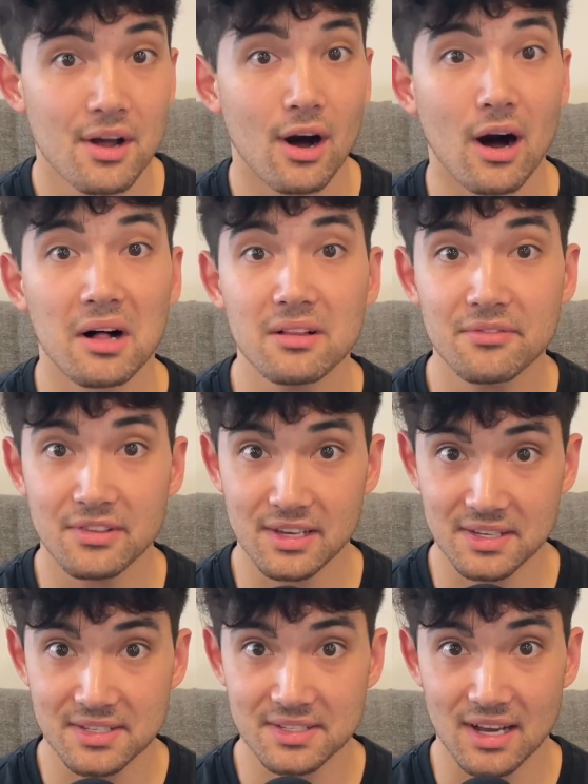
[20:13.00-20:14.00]
All of
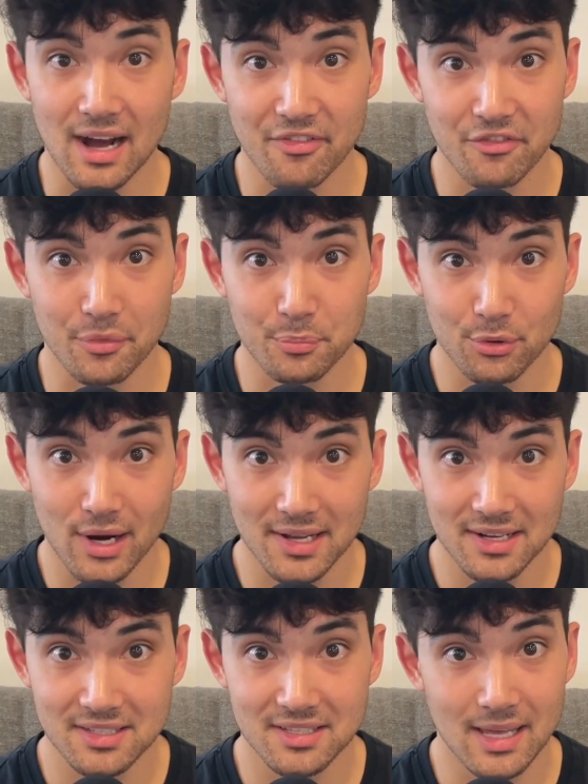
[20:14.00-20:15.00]
this off of a
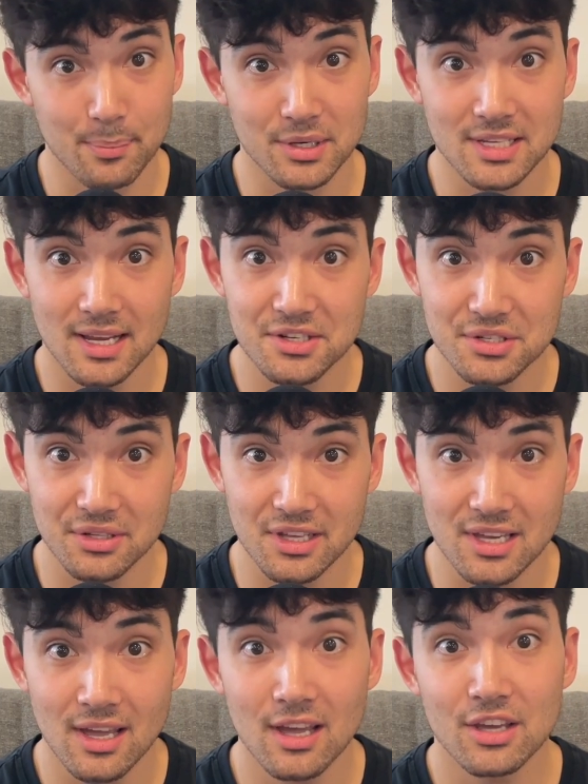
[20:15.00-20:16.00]
product that
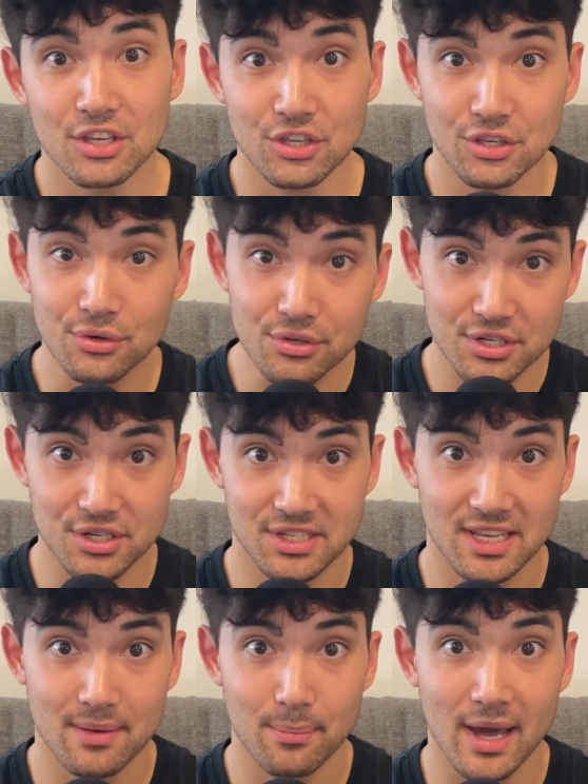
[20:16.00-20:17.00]
potentially you just
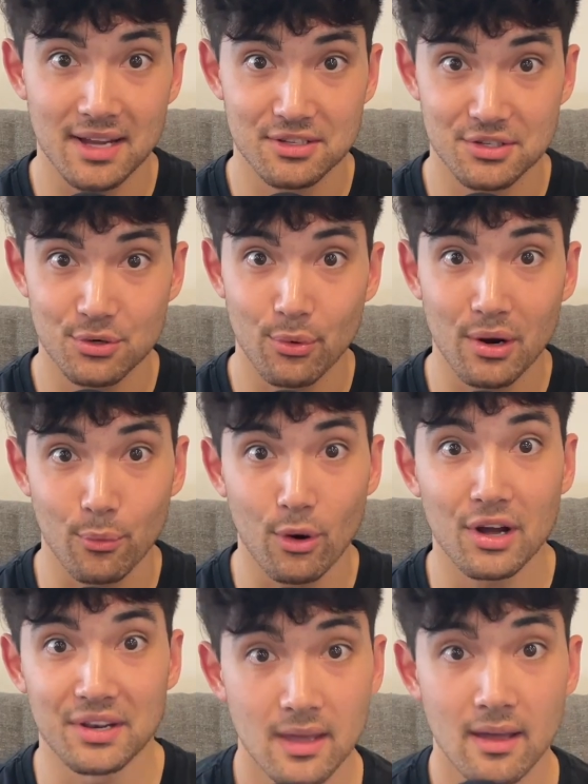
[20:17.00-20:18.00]
sent back to square
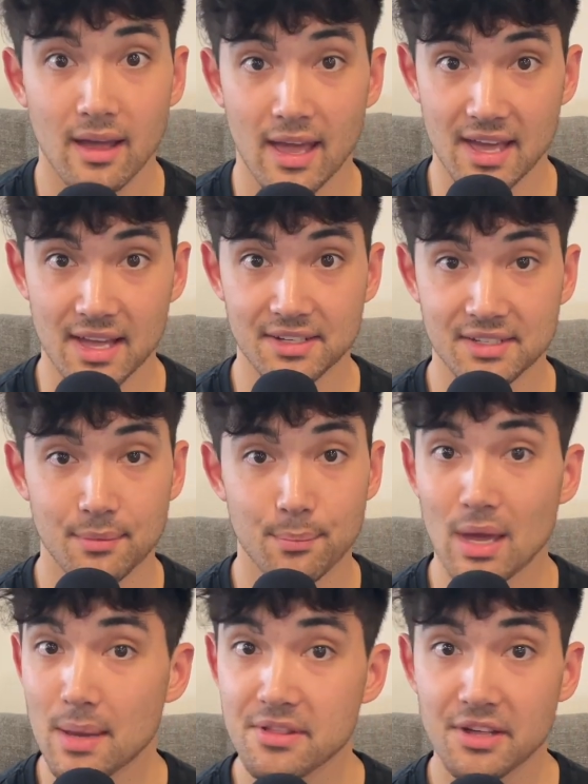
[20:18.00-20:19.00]
one. And
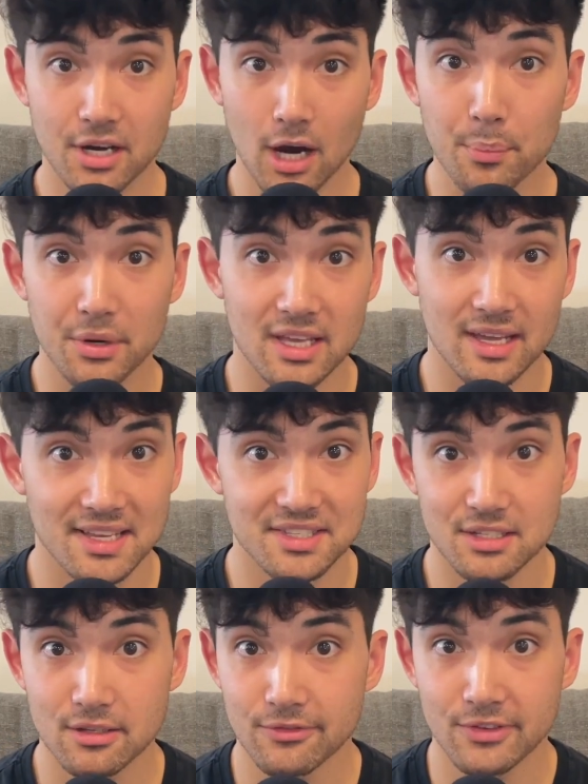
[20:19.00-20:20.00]
maybe the company has a
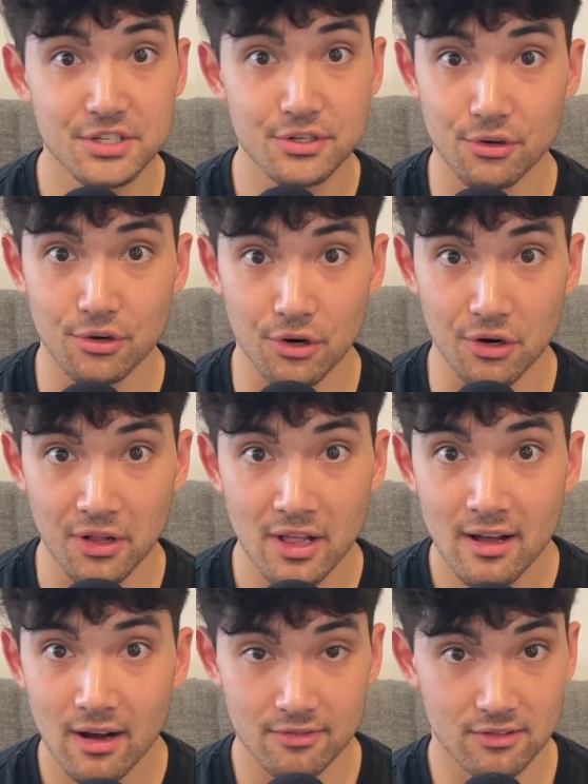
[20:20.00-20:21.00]
divisional goal
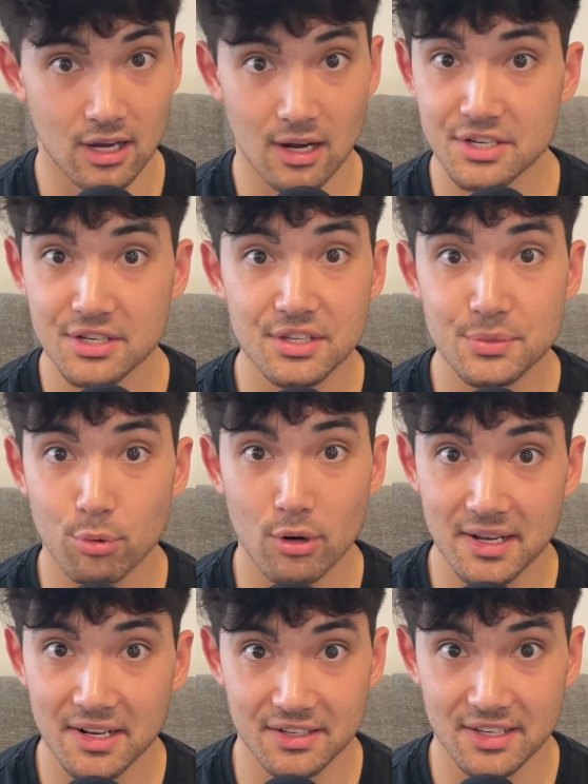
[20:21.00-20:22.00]
of launching this
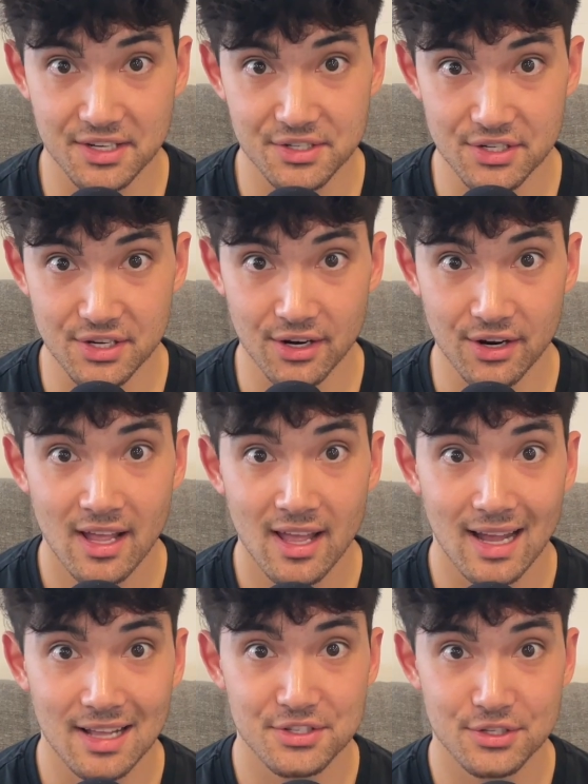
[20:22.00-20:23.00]
product next year.
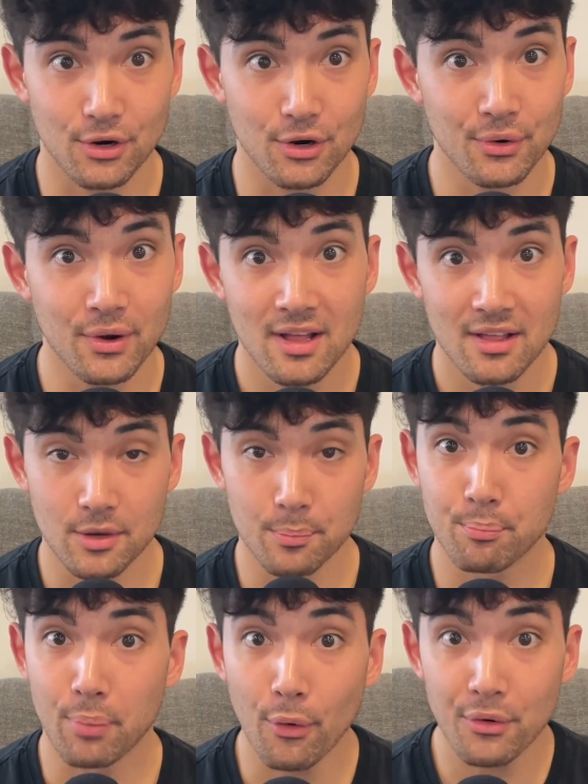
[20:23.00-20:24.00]
And so the
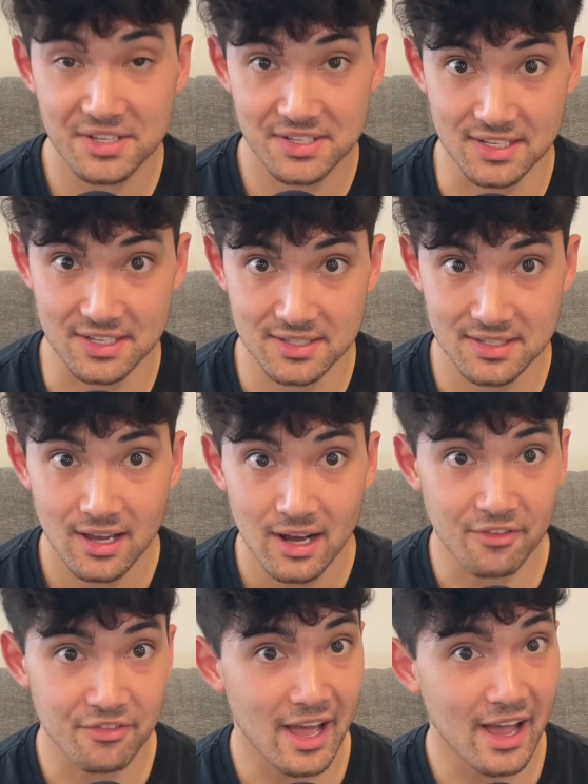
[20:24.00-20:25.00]
bonuses
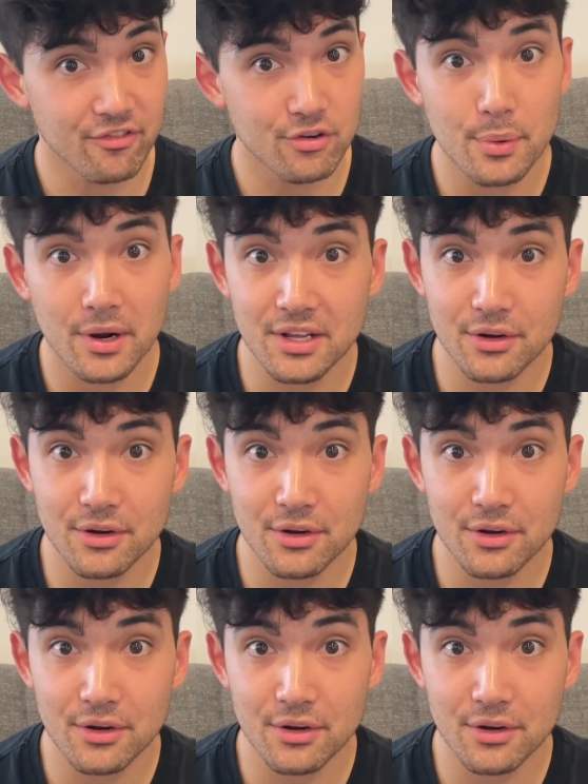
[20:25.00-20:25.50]
of everybody